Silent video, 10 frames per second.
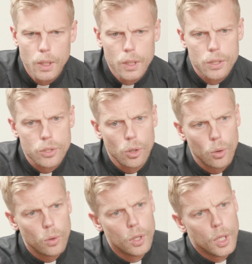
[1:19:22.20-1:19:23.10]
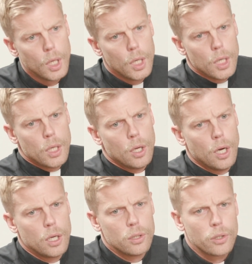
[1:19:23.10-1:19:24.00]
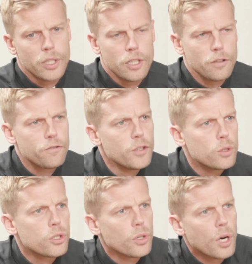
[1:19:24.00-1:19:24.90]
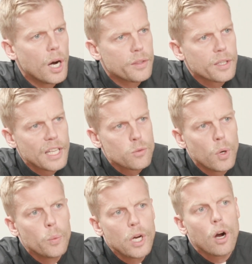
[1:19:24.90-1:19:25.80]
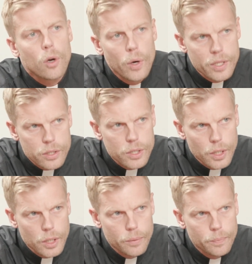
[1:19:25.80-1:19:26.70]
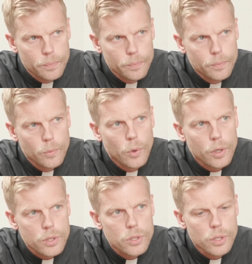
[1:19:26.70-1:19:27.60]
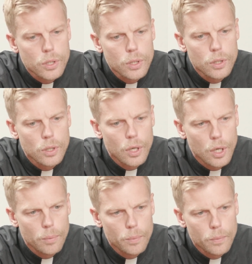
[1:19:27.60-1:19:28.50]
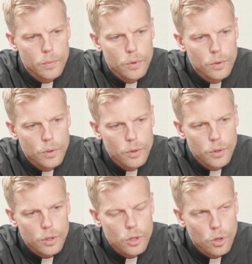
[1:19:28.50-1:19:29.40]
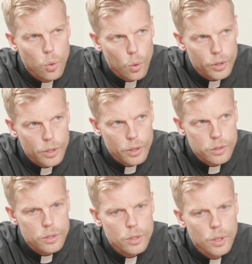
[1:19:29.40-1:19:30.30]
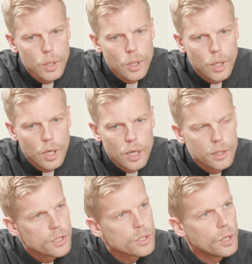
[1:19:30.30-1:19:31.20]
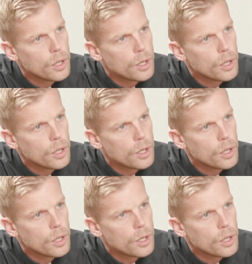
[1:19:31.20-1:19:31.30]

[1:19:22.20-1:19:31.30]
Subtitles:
So looking into the future, I think that's what we are going to see. Mm-hmm. We're going to see the Concordias, at least